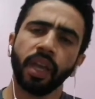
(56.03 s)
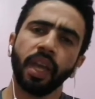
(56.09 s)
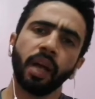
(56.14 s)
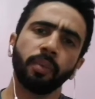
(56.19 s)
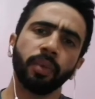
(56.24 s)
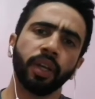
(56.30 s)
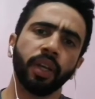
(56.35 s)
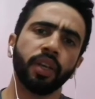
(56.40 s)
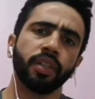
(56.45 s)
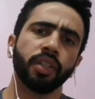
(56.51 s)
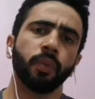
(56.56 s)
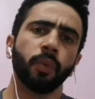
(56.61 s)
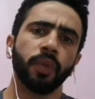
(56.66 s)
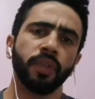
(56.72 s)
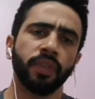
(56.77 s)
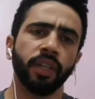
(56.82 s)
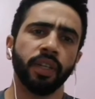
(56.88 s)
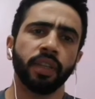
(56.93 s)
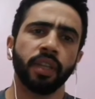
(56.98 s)
application
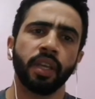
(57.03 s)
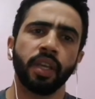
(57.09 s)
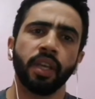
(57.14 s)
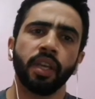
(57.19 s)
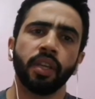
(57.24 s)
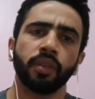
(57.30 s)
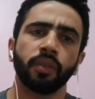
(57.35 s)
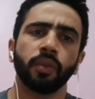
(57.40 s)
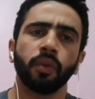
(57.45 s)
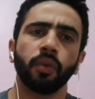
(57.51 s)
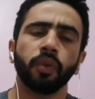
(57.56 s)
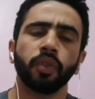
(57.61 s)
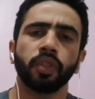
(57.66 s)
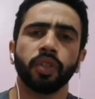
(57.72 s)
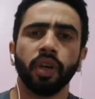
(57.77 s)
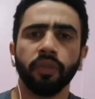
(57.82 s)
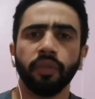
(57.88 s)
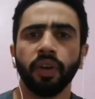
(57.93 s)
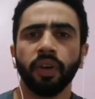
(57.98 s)
with it. So
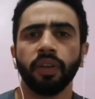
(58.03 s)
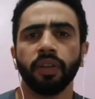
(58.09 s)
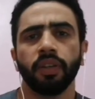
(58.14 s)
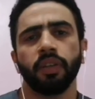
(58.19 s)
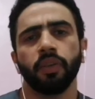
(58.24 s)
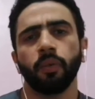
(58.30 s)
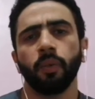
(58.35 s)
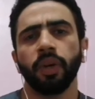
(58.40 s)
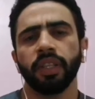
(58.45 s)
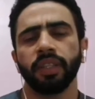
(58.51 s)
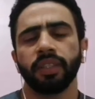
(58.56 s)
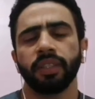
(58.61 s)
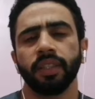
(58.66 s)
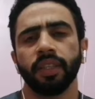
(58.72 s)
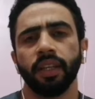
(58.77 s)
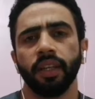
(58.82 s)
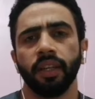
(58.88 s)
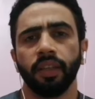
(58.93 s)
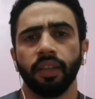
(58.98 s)
Java was
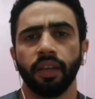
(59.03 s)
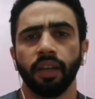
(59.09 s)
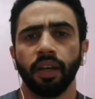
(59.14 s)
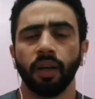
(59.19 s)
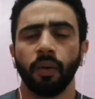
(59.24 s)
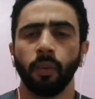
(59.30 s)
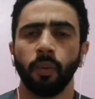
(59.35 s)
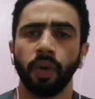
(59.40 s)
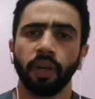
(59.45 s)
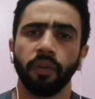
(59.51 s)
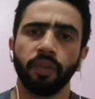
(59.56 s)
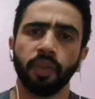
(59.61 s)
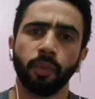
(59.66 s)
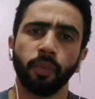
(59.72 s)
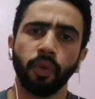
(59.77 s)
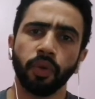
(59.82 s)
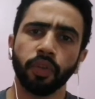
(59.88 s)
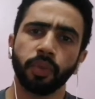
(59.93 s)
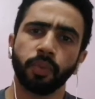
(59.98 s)
one of the
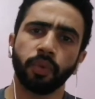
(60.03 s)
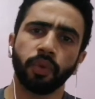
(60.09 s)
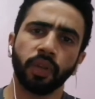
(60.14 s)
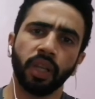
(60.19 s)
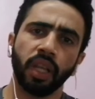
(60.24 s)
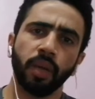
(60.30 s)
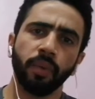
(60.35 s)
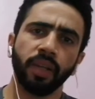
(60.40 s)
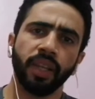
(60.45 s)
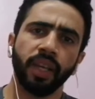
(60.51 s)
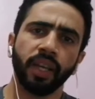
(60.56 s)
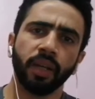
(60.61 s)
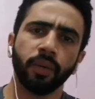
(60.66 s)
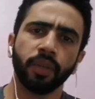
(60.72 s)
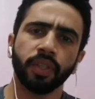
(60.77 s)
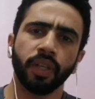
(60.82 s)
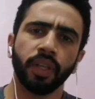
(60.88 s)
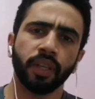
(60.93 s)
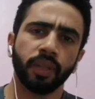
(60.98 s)
most programming
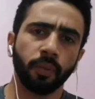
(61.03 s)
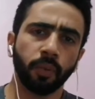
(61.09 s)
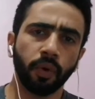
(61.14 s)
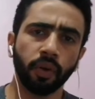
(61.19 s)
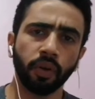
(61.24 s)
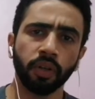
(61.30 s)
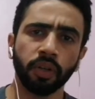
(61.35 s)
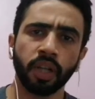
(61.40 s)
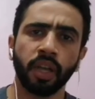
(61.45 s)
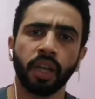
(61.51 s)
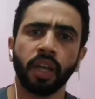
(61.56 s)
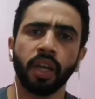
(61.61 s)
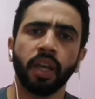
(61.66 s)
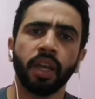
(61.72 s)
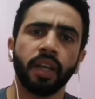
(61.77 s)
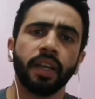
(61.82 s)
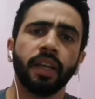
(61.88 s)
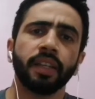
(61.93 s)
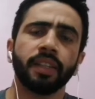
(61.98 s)
language in the world.
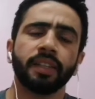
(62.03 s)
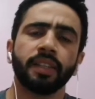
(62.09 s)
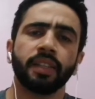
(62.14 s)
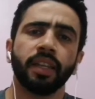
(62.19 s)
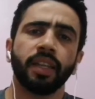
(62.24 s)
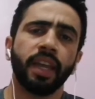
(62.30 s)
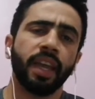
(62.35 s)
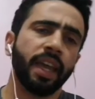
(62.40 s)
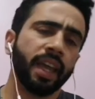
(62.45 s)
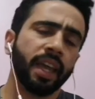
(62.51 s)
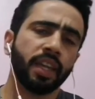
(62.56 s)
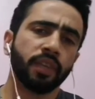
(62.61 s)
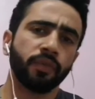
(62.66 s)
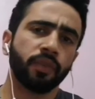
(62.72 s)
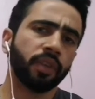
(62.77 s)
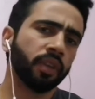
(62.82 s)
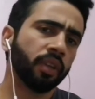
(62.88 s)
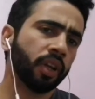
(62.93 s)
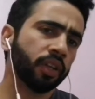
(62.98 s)
It has
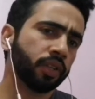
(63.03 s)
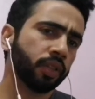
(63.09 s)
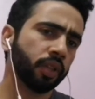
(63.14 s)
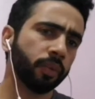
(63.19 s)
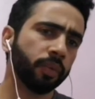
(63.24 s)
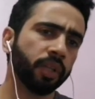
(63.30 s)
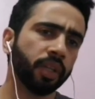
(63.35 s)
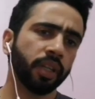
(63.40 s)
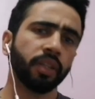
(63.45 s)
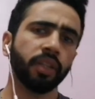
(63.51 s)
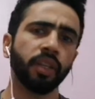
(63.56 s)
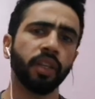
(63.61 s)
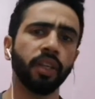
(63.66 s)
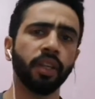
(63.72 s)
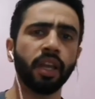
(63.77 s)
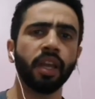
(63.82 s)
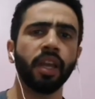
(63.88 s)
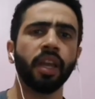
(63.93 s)
very large community